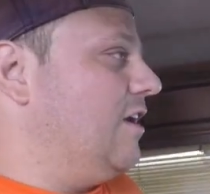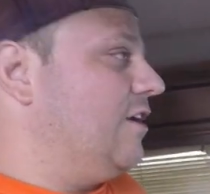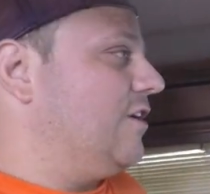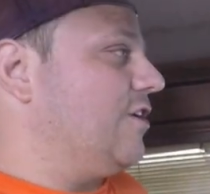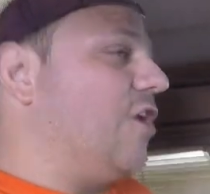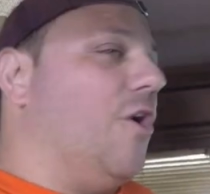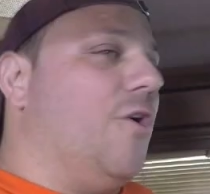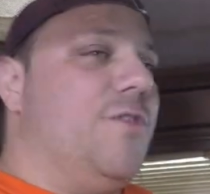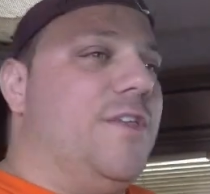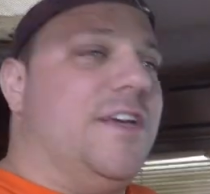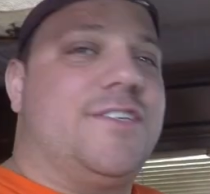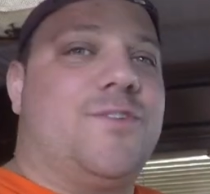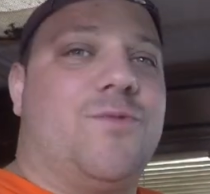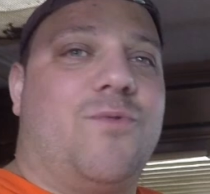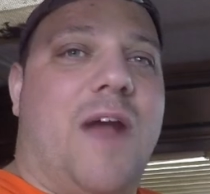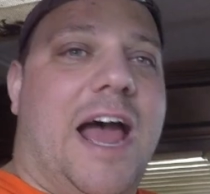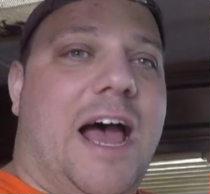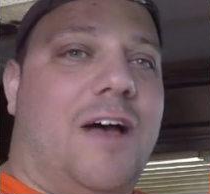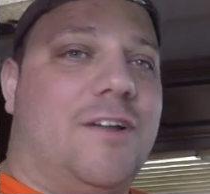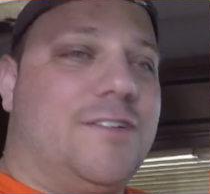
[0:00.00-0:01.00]
go this
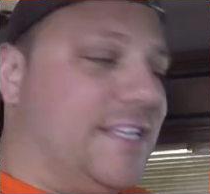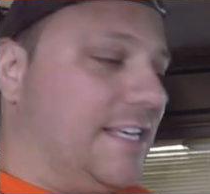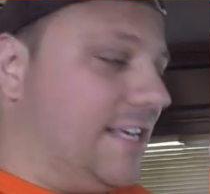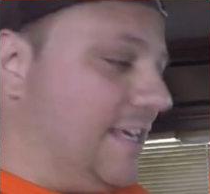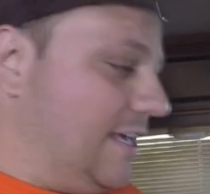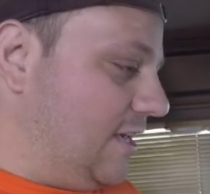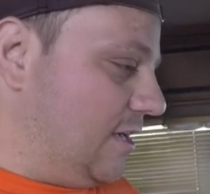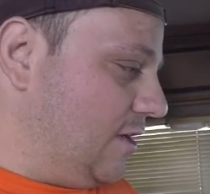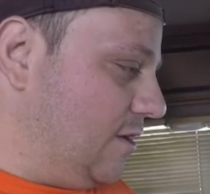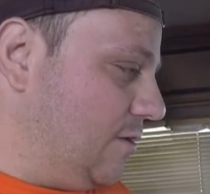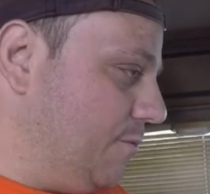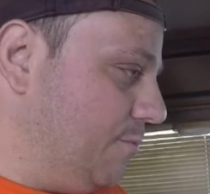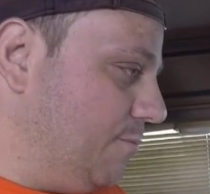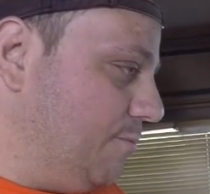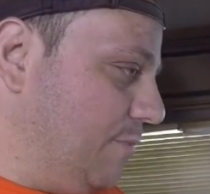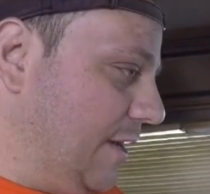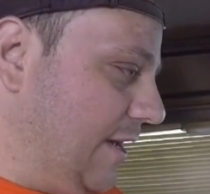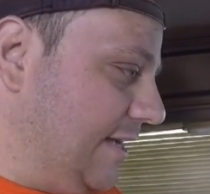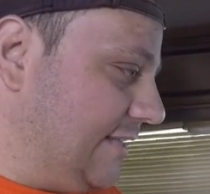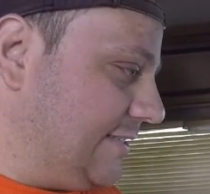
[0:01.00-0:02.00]
route,
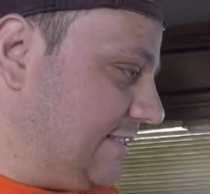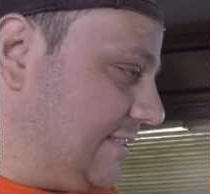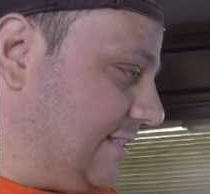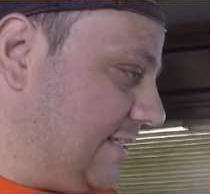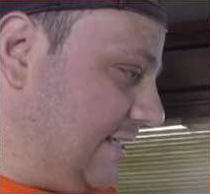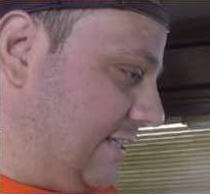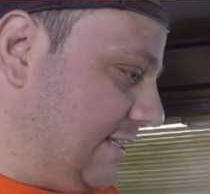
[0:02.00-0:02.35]
but